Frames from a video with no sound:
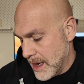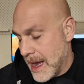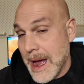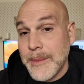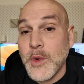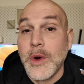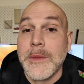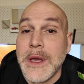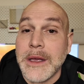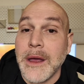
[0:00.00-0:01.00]
I'm going to
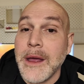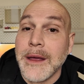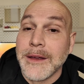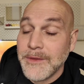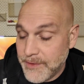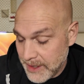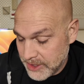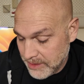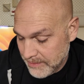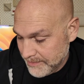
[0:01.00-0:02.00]
make a
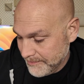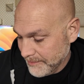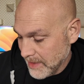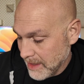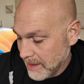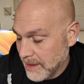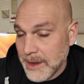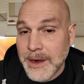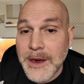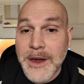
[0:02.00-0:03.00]
confession.
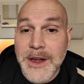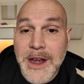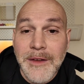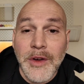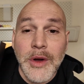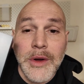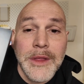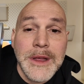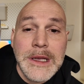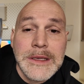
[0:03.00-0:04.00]
Never heard of
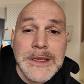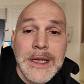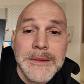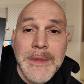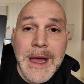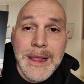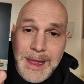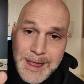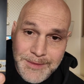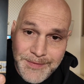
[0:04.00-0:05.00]
these in my
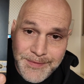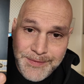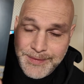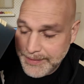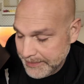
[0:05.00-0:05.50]
life.